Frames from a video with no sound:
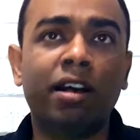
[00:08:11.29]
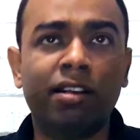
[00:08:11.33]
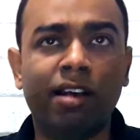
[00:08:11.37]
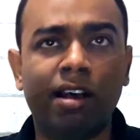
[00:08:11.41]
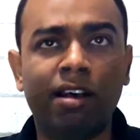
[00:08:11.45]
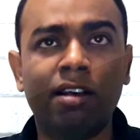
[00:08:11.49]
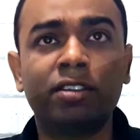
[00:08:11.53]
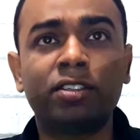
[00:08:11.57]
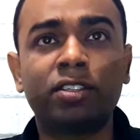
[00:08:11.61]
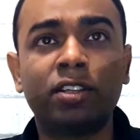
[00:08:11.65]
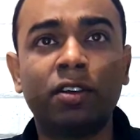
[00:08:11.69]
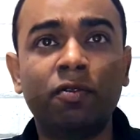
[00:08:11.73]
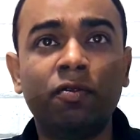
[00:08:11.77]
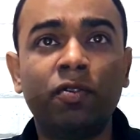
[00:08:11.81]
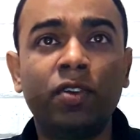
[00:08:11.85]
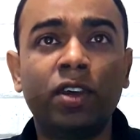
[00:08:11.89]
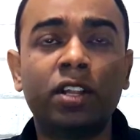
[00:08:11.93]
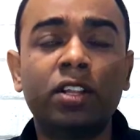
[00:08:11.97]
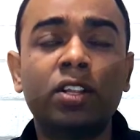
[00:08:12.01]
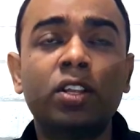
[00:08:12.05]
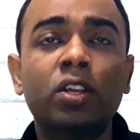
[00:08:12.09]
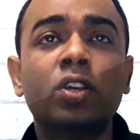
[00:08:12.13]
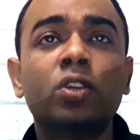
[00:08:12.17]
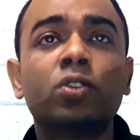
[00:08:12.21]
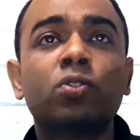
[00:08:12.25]
uh,
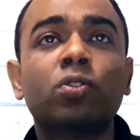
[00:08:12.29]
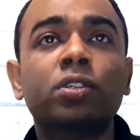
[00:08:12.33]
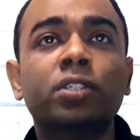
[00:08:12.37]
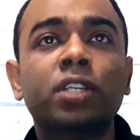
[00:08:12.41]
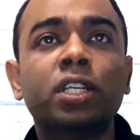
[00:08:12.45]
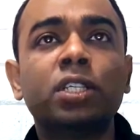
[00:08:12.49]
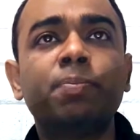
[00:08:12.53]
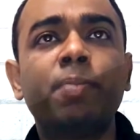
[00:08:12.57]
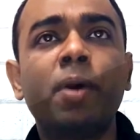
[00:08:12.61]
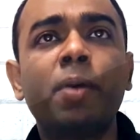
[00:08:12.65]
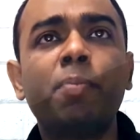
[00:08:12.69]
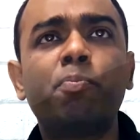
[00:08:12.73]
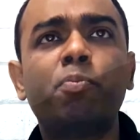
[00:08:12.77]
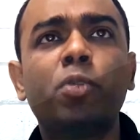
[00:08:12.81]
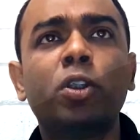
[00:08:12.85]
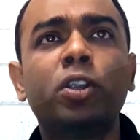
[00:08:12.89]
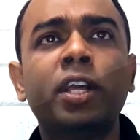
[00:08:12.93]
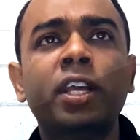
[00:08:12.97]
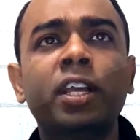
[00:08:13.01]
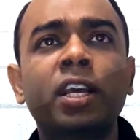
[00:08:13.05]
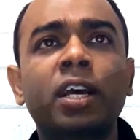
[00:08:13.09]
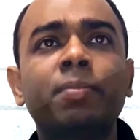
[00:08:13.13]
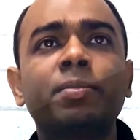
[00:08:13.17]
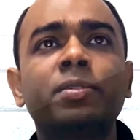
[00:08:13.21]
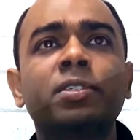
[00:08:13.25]
somewhere so just by
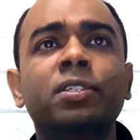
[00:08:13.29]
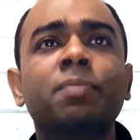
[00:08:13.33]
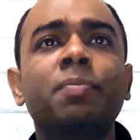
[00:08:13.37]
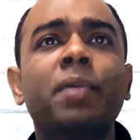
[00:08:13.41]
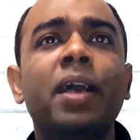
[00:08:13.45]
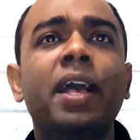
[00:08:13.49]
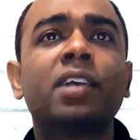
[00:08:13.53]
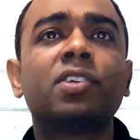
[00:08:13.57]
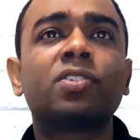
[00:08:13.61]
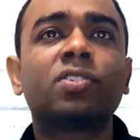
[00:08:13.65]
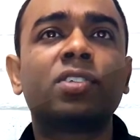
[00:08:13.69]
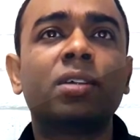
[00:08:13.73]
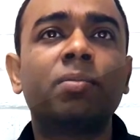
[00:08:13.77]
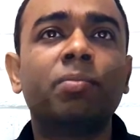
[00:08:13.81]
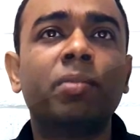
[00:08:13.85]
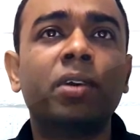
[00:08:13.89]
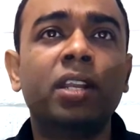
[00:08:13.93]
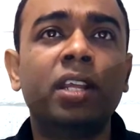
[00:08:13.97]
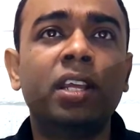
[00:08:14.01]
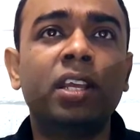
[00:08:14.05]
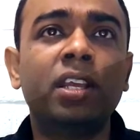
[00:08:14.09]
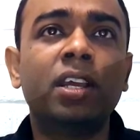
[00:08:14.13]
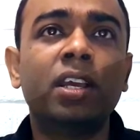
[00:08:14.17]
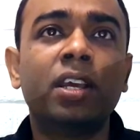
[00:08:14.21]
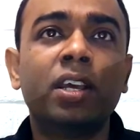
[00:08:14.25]
putting up some extra
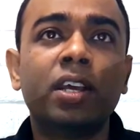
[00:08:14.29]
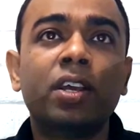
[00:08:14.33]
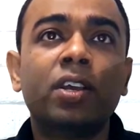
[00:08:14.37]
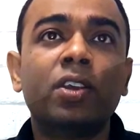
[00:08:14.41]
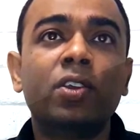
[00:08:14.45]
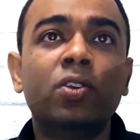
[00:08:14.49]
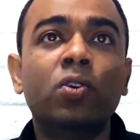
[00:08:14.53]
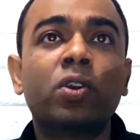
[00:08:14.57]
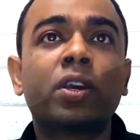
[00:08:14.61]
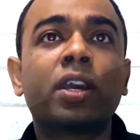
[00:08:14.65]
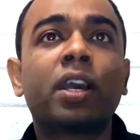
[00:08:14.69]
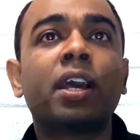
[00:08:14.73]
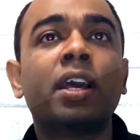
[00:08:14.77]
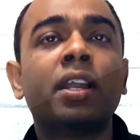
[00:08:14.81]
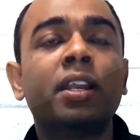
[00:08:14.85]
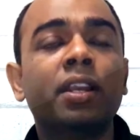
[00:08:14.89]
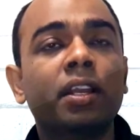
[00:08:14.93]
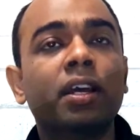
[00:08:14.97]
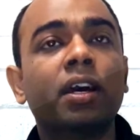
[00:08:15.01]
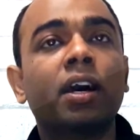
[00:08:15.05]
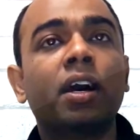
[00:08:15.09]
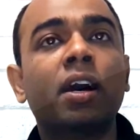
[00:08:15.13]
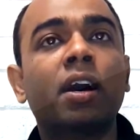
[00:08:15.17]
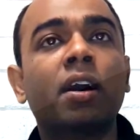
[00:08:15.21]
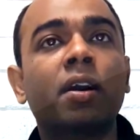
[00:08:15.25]
money you can
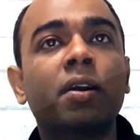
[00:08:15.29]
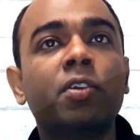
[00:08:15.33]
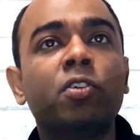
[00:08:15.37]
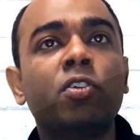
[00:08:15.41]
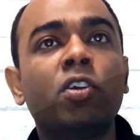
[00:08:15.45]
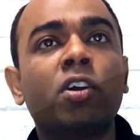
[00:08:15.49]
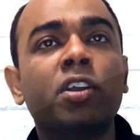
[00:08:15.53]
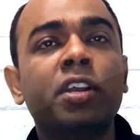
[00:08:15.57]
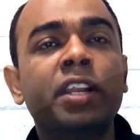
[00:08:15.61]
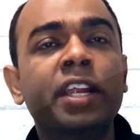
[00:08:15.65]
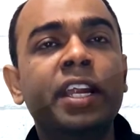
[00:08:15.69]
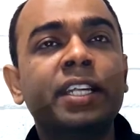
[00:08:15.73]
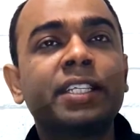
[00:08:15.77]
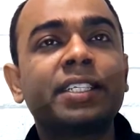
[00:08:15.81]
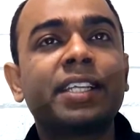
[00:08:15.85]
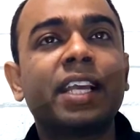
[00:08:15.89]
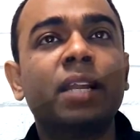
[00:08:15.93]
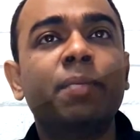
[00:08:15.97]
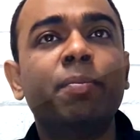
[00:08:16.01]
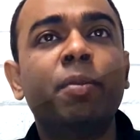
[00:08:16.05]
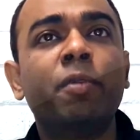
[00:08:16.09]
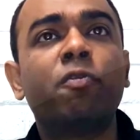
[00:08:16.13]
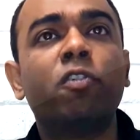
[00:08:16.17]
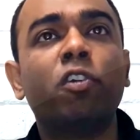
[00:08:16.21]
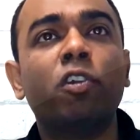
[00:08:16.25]
uh, your needs can
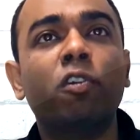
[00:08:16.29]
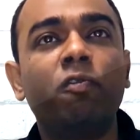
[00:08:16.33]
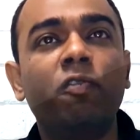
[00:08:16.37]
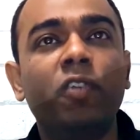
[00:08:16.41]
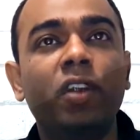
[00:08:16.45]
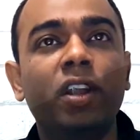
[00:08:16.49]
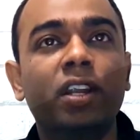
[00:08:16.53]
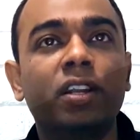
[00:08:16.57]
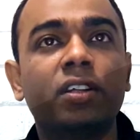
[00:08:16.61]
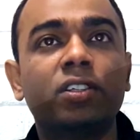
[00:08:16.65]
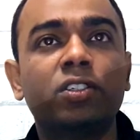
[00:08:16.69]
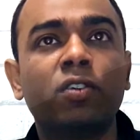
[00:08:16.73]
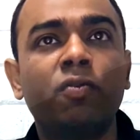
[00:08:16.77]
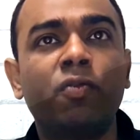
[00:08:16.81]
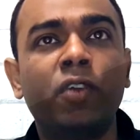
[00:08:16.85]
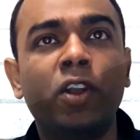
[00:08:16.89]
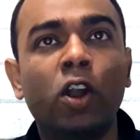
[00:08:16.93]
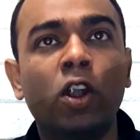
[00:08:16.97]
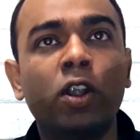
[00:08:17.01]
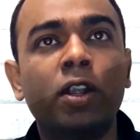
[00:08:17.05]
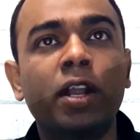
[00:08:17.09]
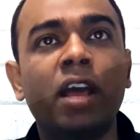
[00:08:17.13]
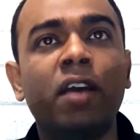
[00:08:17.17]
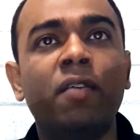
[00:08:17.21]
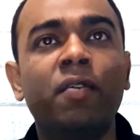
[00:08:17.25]
be fulfilled so
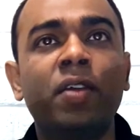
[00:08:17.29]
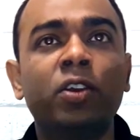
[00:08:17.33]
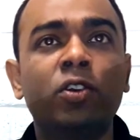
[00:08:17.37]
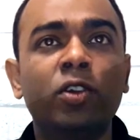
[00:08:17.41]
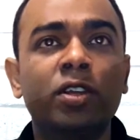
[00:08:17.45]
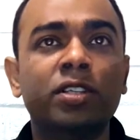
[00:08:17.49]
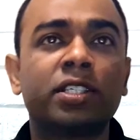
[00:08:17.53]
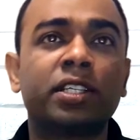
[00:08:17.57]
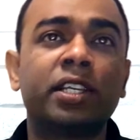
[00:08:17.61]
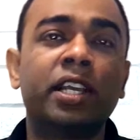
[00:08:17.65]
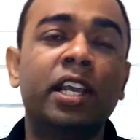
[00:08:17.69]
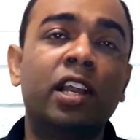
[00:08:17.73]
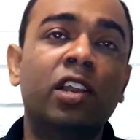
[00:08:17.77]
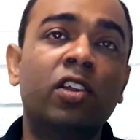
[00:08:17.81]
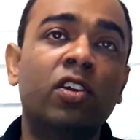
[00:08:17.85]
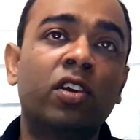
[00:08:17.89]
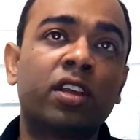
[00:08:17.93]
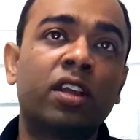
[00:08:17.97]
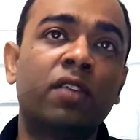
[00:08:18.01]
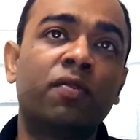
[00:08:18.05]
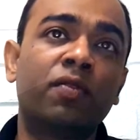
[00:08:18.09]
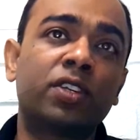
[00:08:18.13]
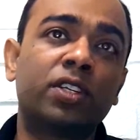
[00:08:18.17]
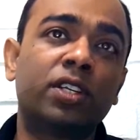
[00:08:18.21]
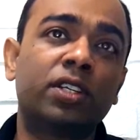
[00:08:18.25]
without having to scale your
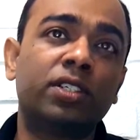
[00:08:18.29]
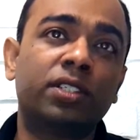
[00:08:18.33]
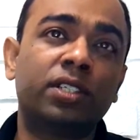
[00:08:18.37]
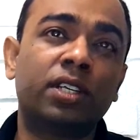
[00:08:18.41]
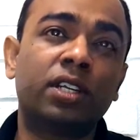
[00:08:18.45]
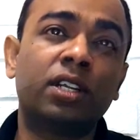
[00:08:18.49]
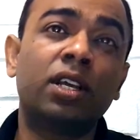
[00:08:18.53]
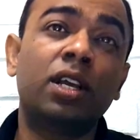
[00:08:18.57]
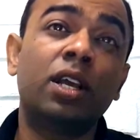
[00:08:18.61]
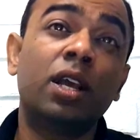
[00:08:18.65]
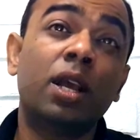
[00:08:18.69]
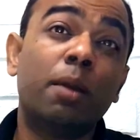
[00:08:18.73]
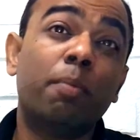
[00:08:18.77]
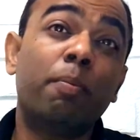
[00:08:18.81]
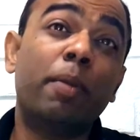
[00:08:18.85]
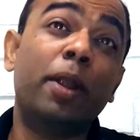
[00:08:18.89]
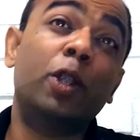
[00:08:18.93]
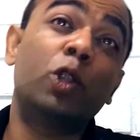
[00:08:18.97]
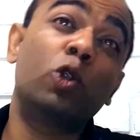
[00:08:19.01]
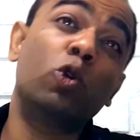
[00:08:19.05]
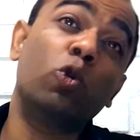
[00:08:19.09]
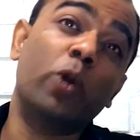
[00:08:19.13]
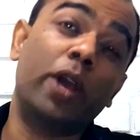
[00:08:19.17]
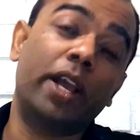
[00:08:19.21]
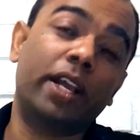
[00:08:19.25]
infrastructure by
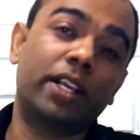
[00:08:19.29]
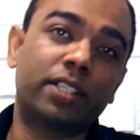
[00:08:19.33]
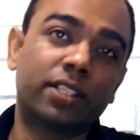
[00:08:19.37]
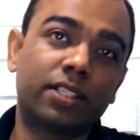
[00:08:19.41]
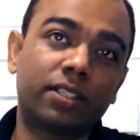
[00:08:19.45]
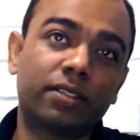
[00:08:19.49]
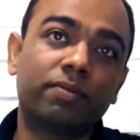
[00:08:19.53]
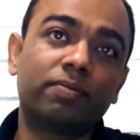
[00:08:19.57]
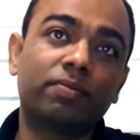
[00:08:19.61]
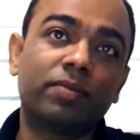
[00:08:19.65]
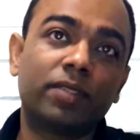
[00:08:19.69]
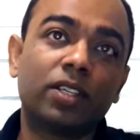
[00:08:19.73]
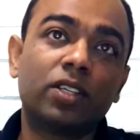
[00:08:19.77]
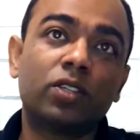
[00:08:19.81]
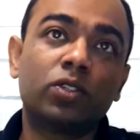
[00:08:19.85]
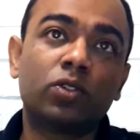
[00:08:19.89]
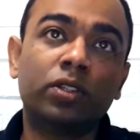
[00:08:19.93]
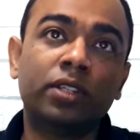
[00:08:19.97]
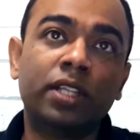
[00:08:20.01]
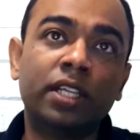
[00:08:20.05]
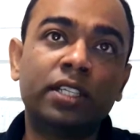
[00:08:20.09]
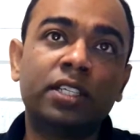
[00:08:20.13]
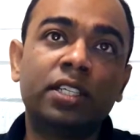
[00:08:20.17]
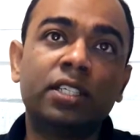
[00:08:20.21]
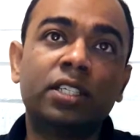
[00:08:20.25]
2x so
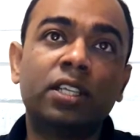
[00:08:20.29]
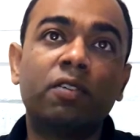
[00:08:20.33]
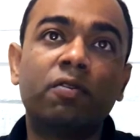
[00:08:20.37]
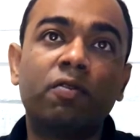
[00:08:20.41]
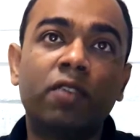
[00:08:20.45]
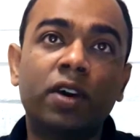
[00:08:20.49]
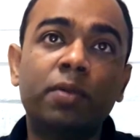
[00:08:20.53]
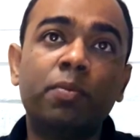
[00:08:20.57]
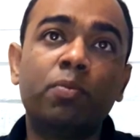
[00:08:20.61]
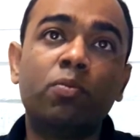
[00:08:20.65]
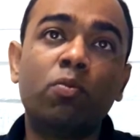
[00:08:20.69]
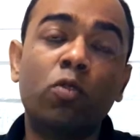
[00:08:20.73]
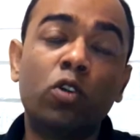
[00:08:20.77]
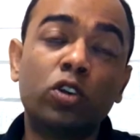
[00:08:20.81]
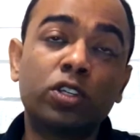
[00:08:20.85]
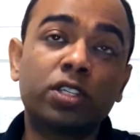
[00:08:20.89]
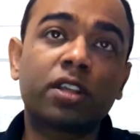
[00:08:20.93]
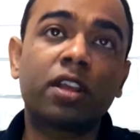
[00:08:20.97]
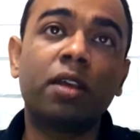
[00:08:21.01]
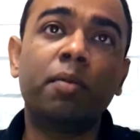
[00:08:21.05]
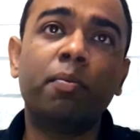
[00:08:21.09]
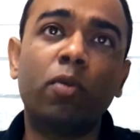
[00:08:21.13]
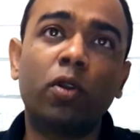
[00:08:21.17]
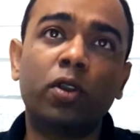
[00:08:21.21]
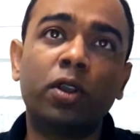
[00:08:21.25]
this is the one most
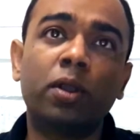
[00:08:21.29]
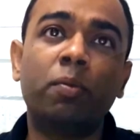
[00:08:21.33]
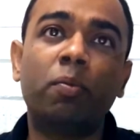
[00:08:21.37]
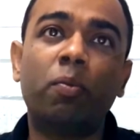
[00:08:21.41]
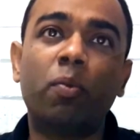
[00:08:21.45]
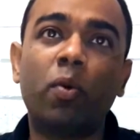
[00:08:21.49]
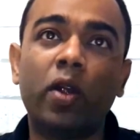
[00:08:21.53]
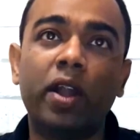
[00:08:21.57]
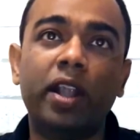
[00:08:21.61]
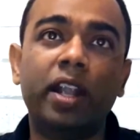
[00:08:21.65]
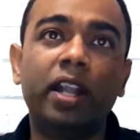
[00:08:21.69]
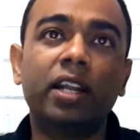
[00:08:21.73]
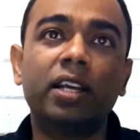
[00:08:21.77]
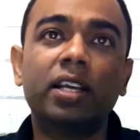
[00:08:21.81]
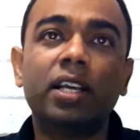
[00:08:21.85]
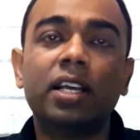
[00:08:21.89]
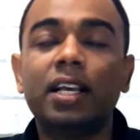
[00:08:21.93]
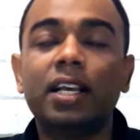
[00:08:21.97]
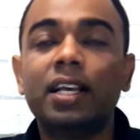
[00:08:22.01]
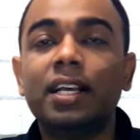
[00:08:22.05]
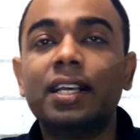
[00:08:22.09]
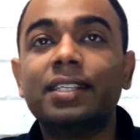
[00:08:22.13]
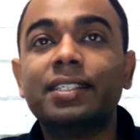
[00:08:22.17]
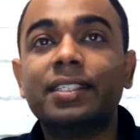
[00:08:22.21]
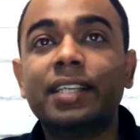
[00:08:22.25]
important point
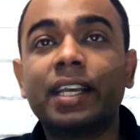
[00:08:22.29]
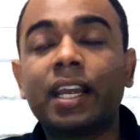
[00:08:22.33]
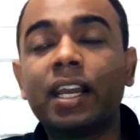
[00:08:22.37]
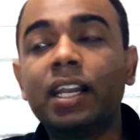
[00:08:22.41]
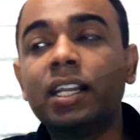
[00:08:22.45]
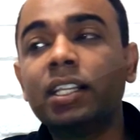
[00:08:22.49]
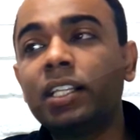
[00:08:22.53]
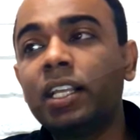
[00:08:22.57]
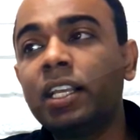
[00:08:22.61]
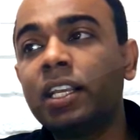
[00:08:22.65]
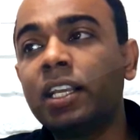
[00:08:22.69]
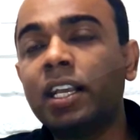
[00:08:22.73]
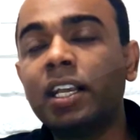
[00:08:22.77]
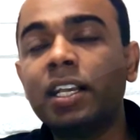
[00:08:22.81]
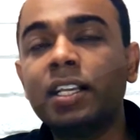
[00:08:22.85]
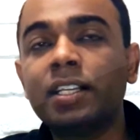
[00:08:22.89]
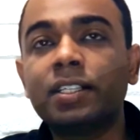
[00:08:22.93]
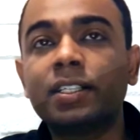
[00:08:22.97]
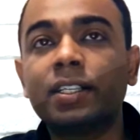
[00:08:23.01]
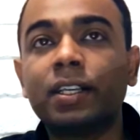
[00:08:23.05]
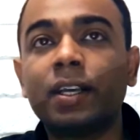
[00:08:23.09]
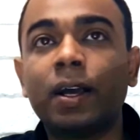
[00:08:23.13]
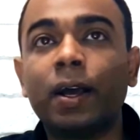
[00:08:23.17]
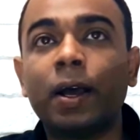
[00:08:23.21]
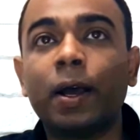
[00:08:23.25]
second thing is
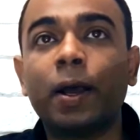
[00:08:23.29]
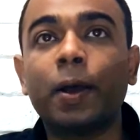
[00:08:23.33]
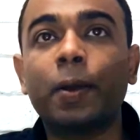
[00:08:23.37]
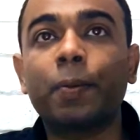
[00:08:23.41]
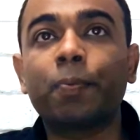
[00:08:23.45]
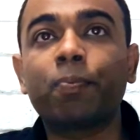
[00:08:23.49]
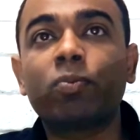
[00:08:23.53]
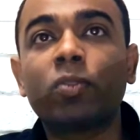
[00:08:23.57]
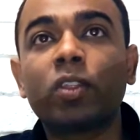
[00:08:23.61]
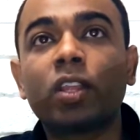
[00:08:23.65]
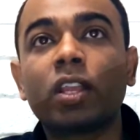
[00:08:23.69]
uh,